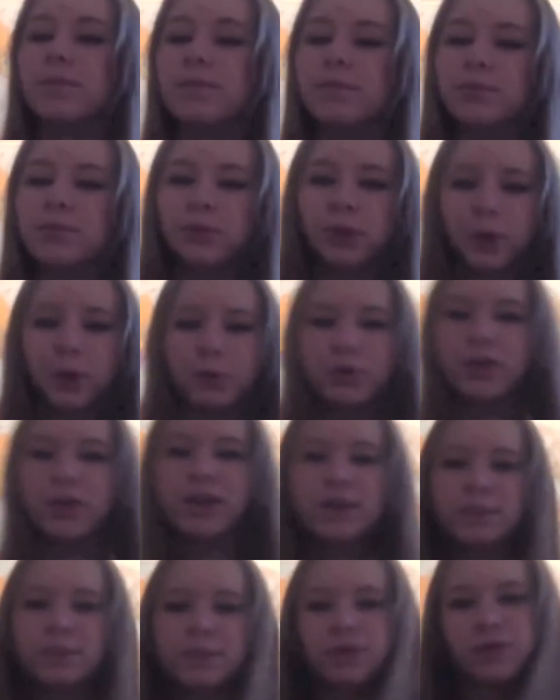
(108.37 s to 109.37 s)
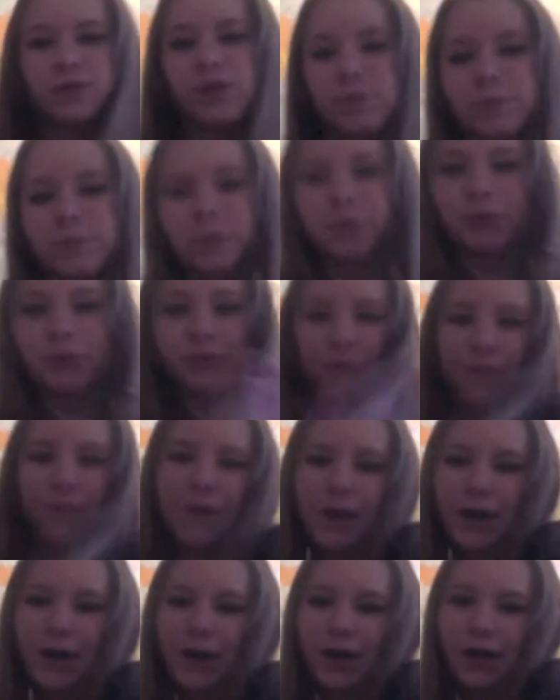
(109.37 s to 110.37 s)
Pro tip number
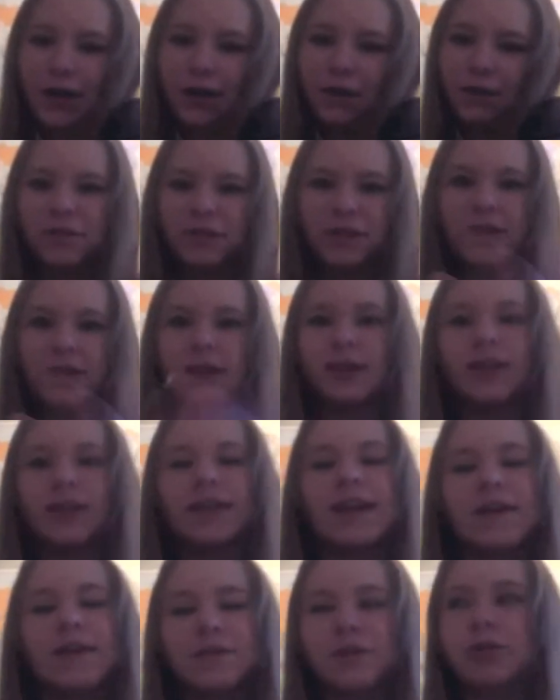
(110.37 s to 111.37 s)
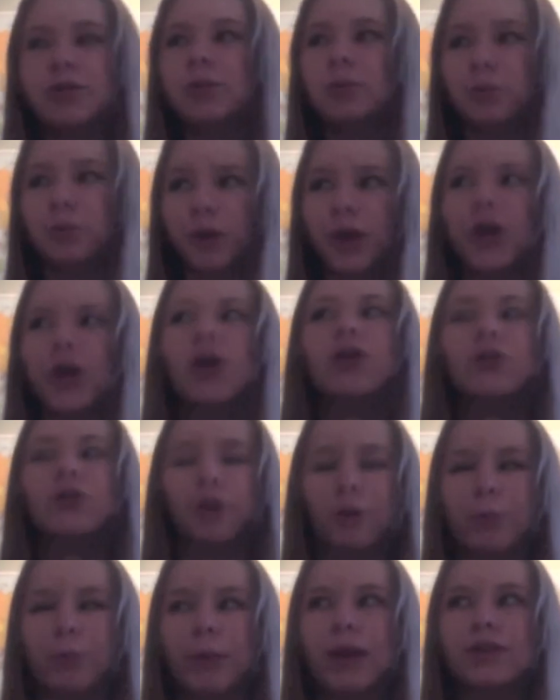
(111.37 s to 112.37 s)
five. Never bring your
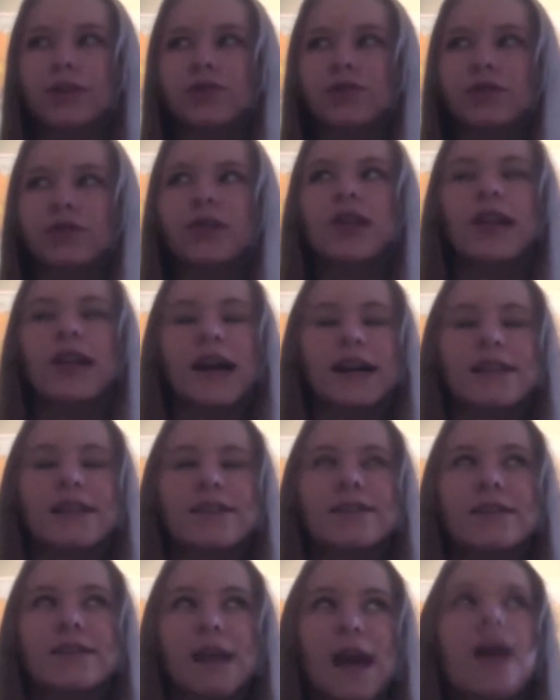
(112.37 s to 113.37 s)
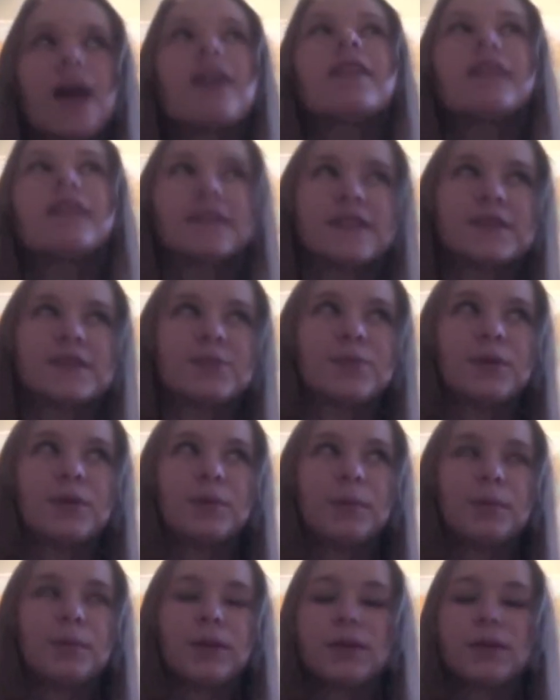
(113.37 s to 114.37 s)
own pencil to class. This is
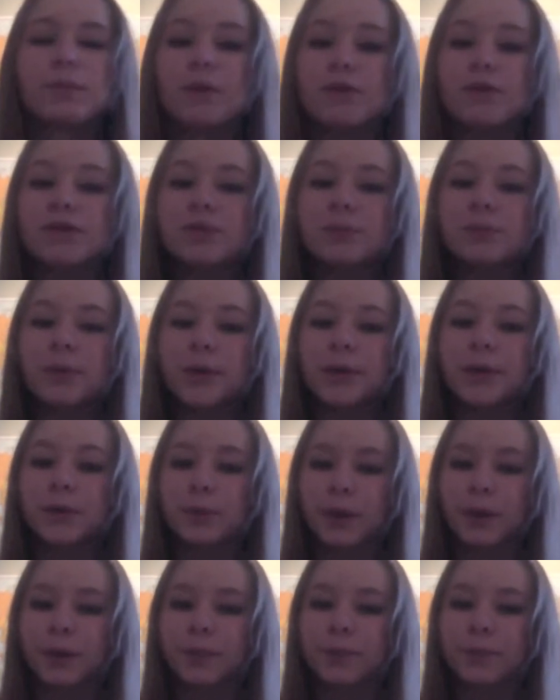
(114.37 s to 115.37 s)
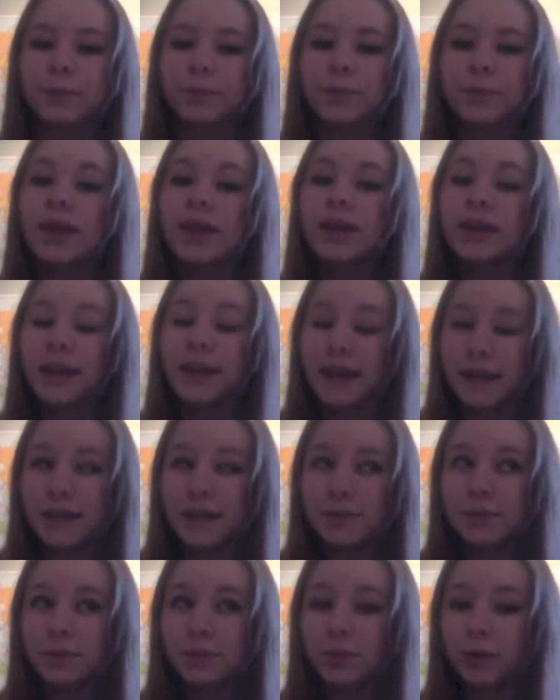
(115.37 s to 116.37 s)
probably the most important one. It's
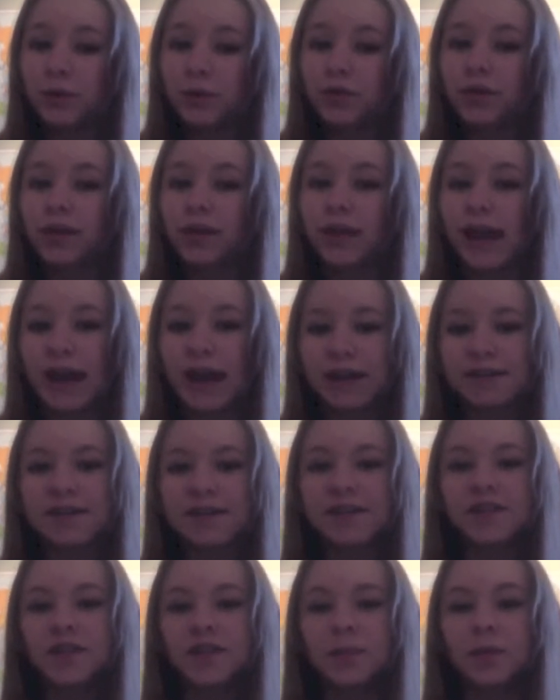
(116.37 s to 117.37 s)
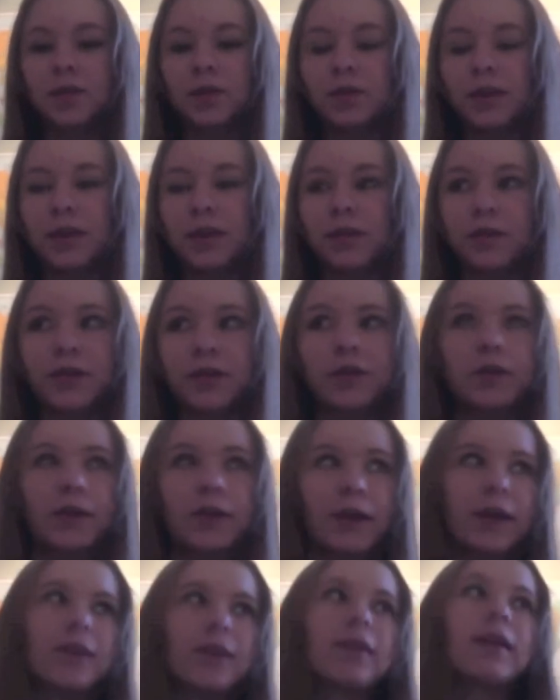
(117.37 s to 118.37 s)
been proven that asking someone a favor,
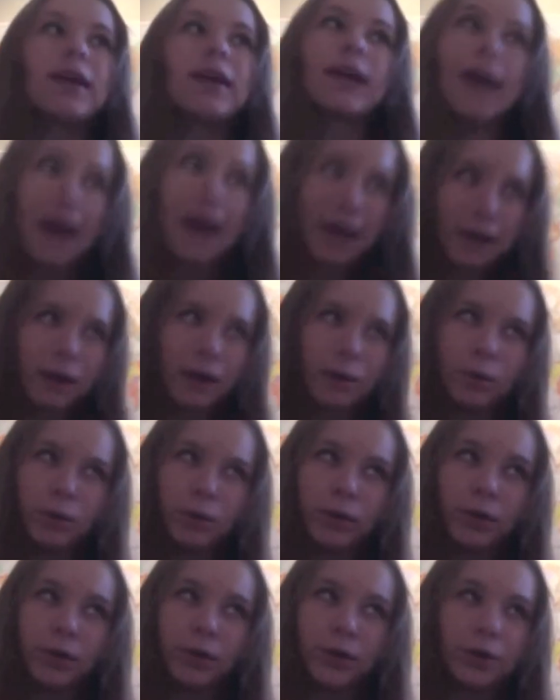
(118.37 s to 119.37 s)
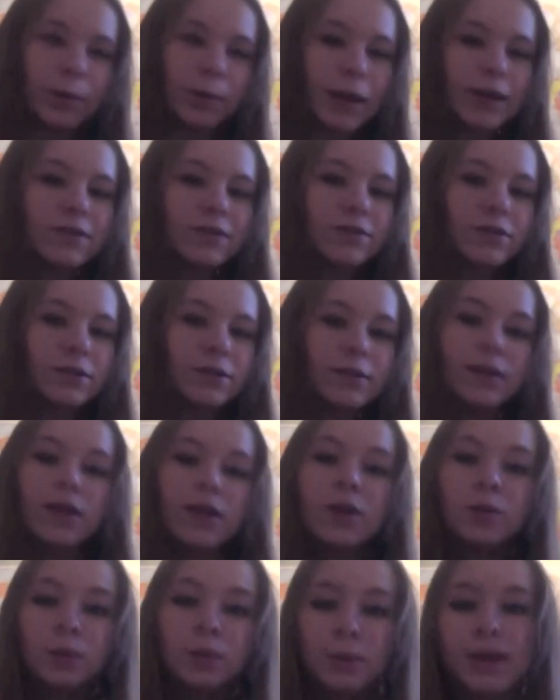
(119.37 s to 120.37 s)
like, can I borrow your pencil,
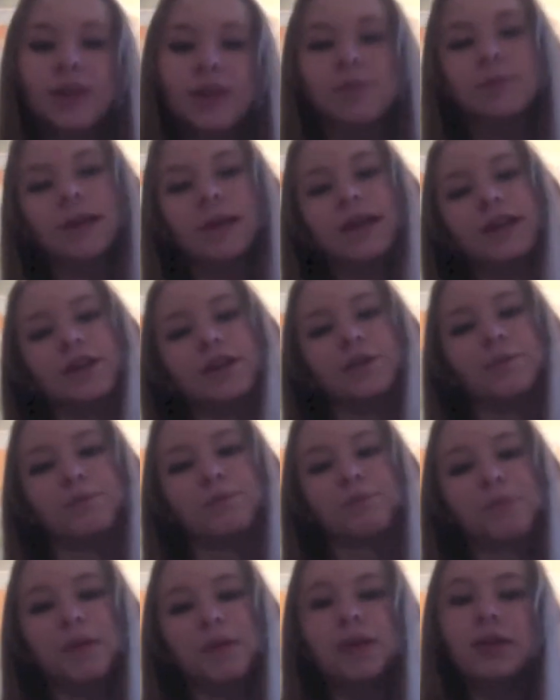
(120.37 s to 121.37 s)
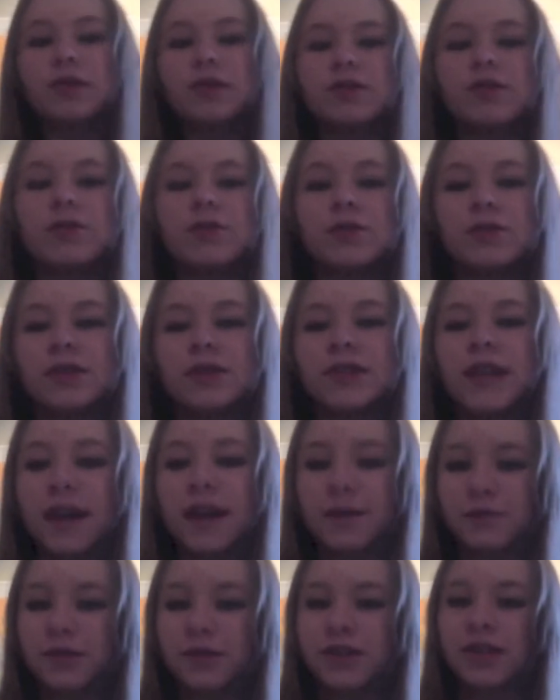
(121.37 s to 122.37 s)
will make them like you. So do this
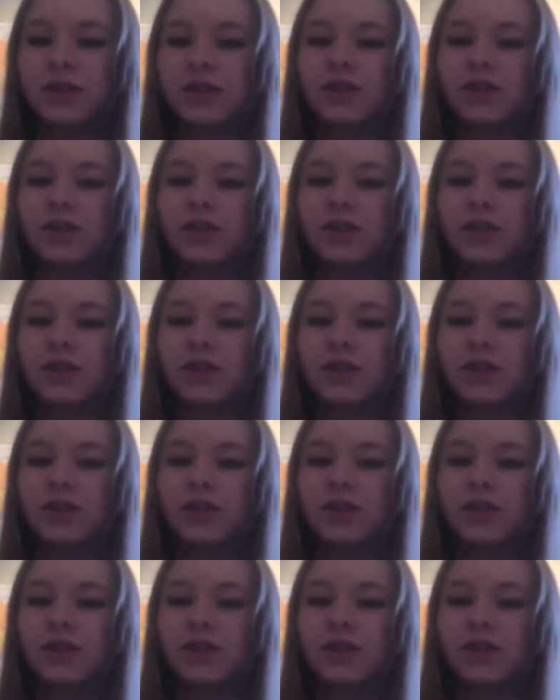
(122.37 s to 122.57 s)
every single